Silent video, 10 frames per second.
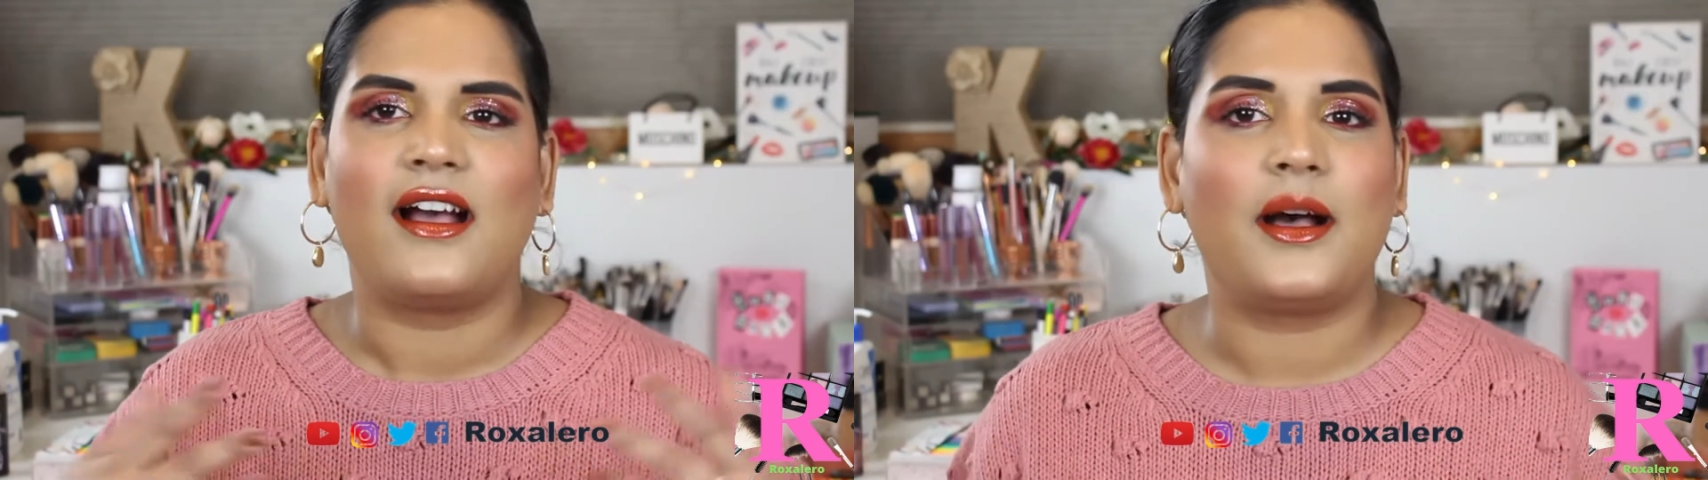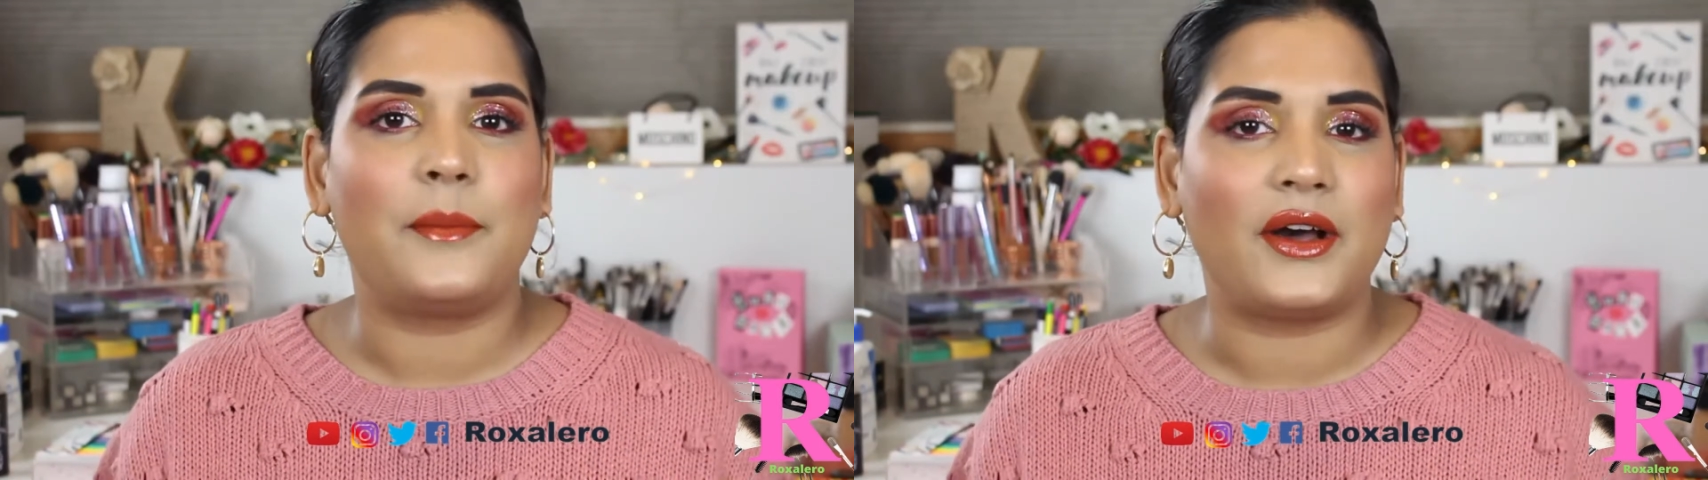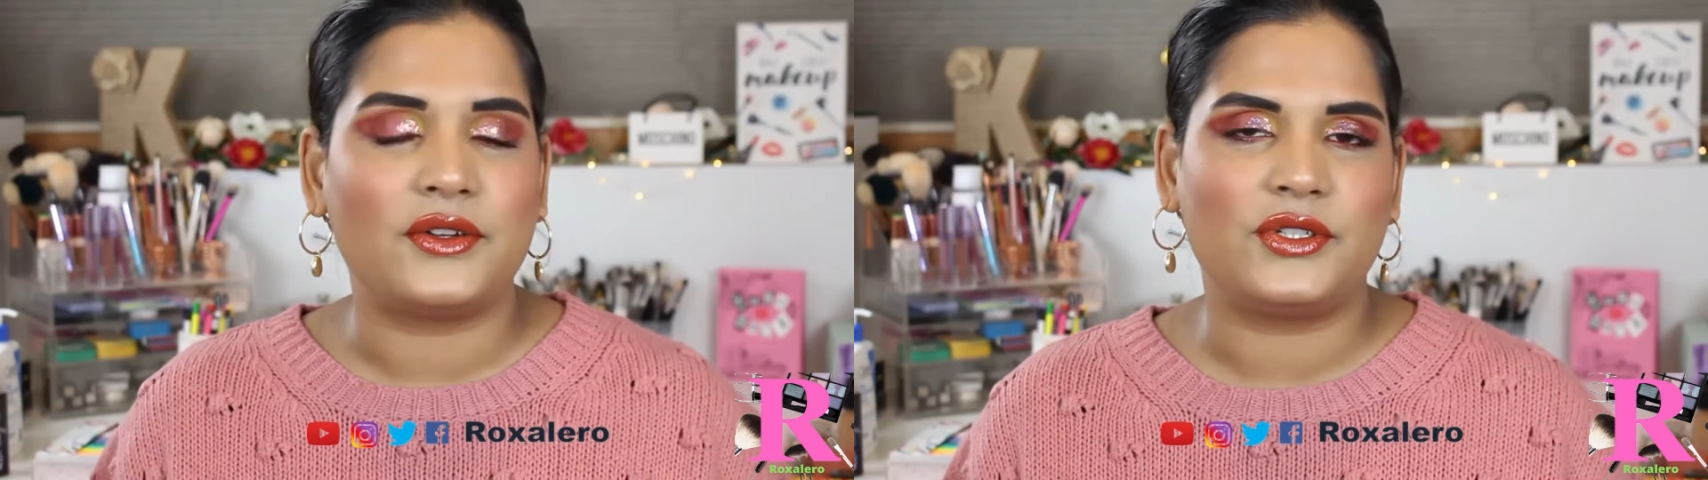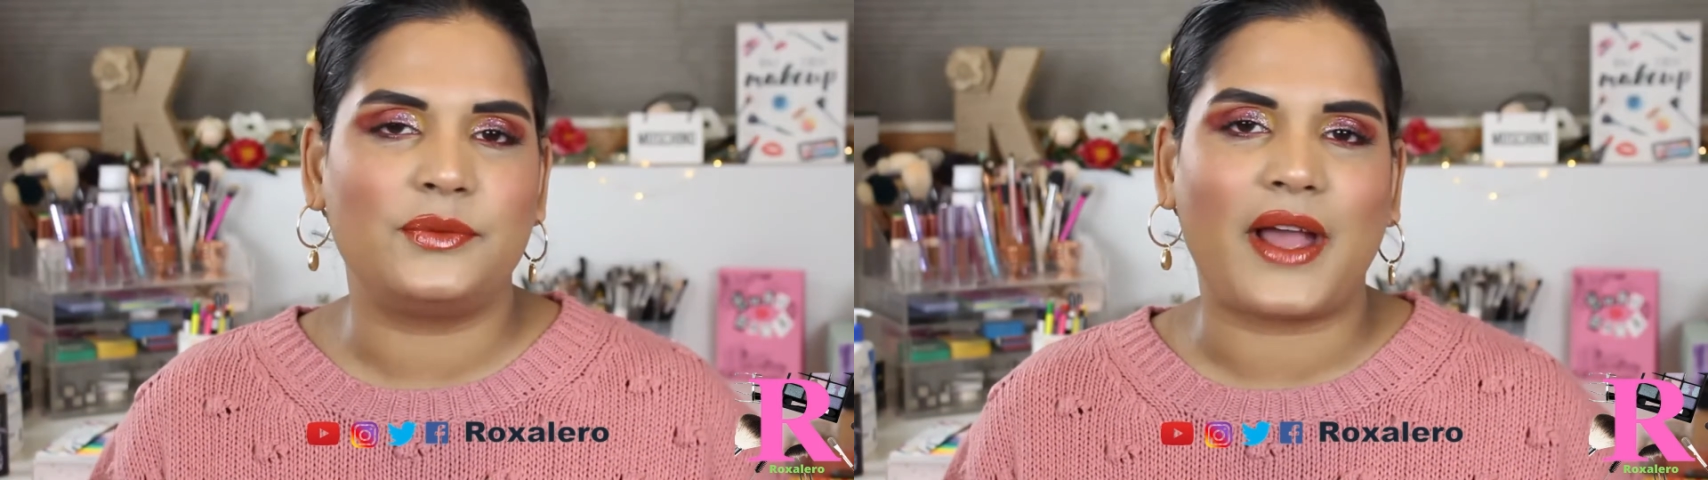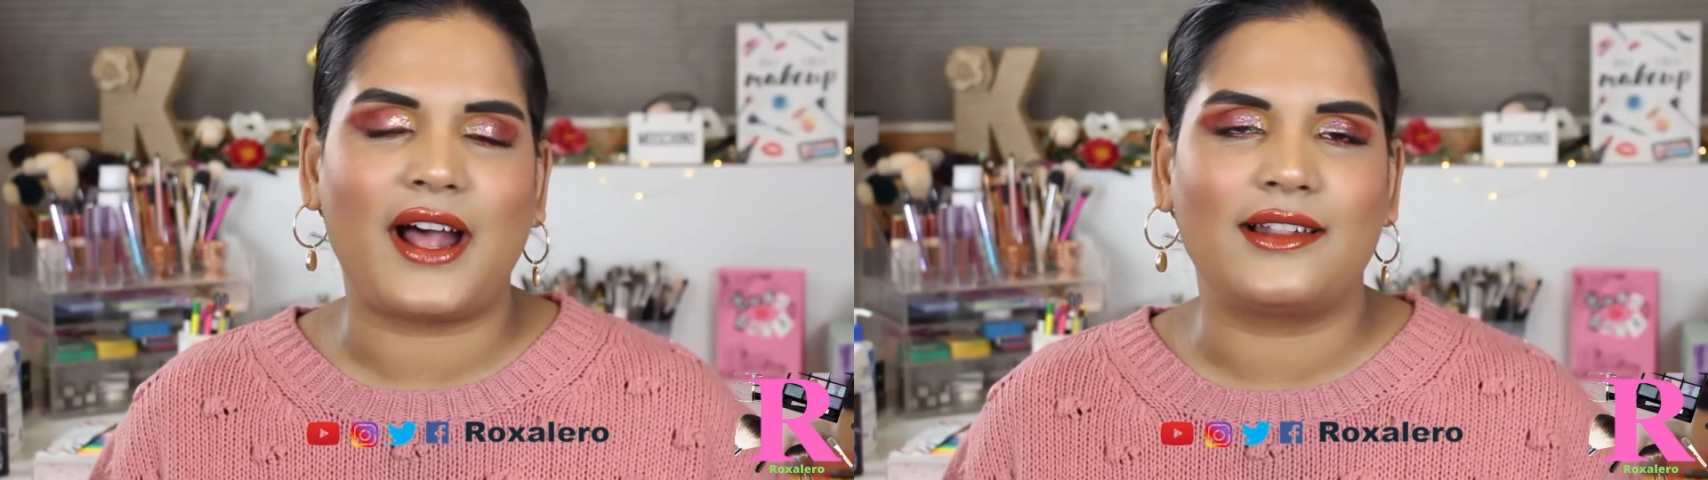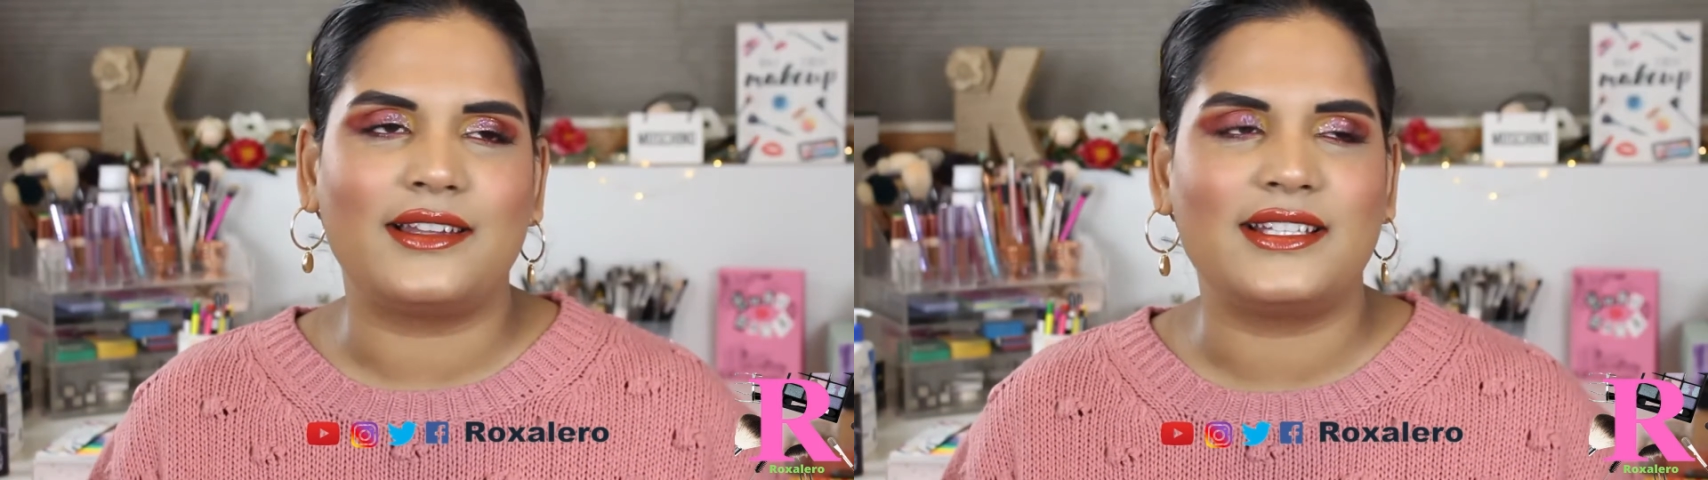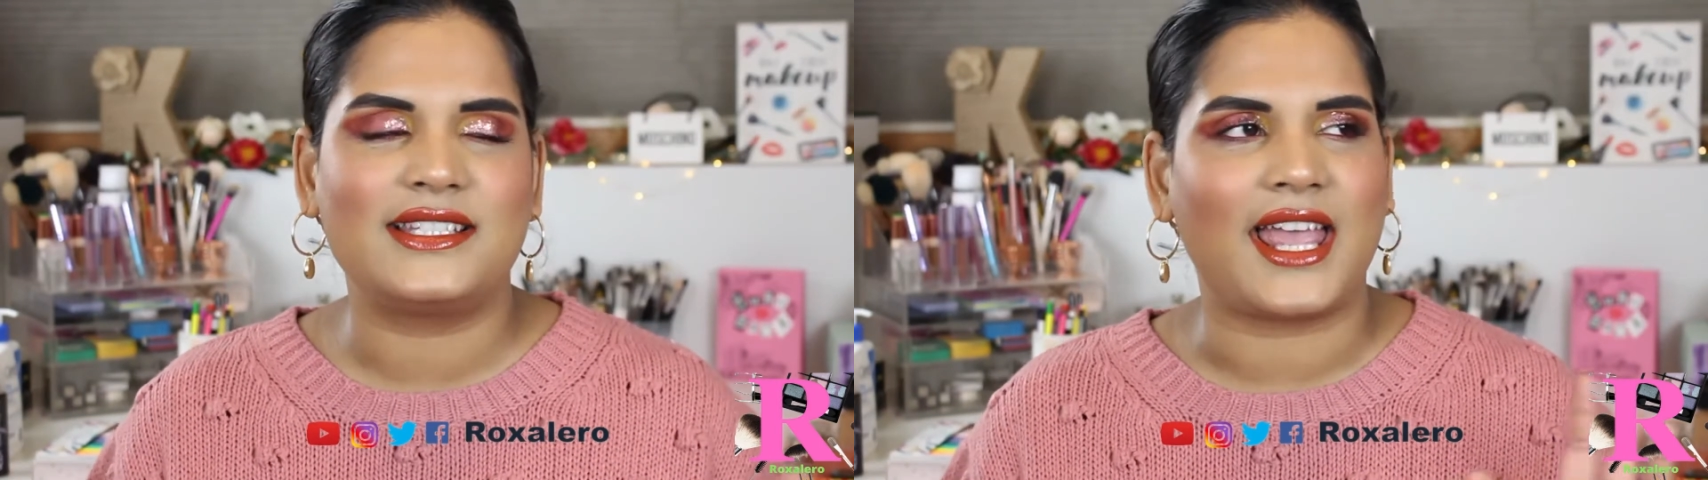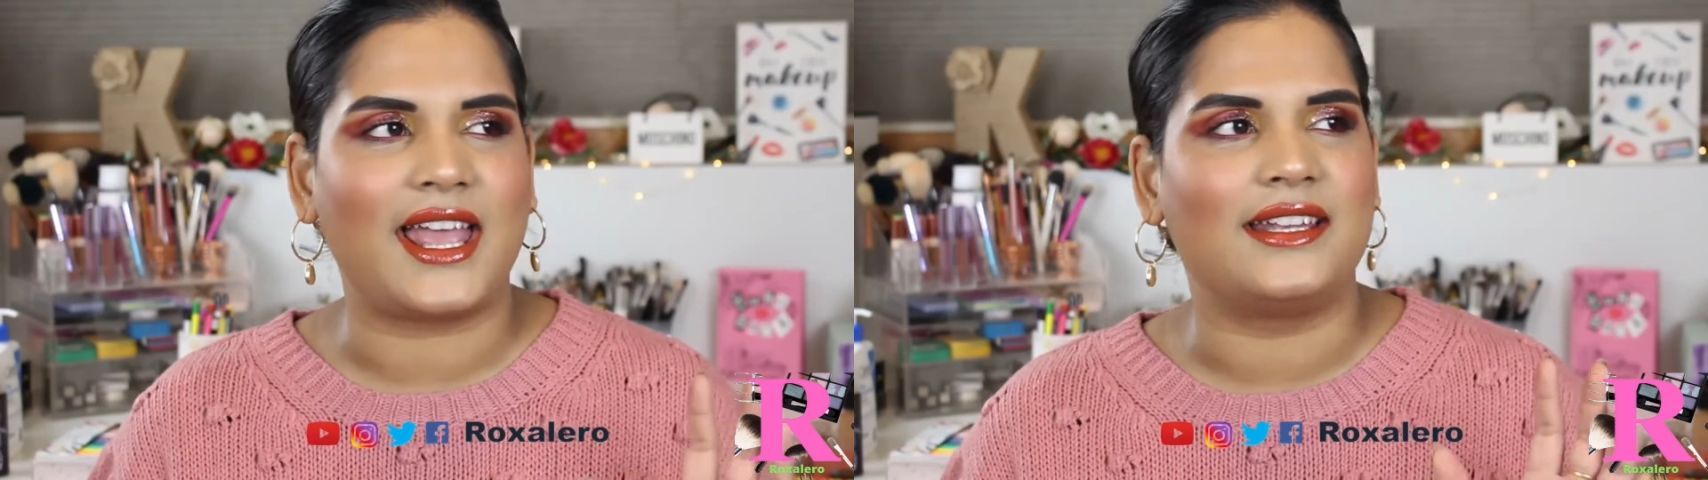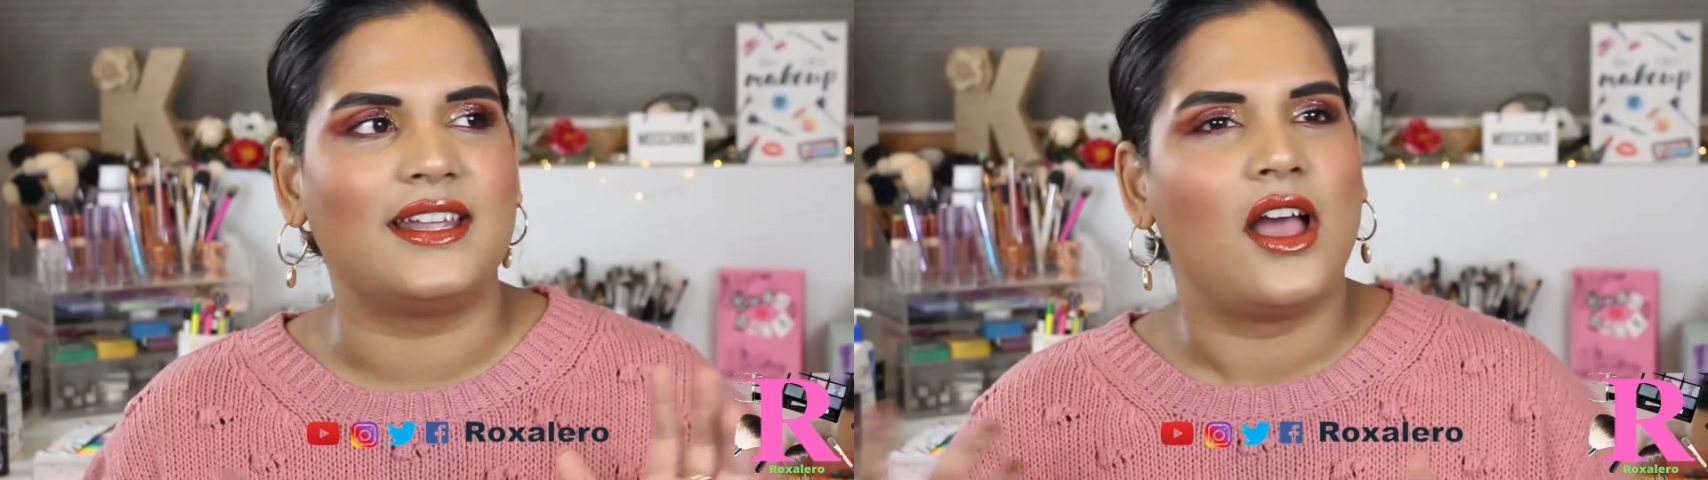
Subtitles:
about dupe palettes and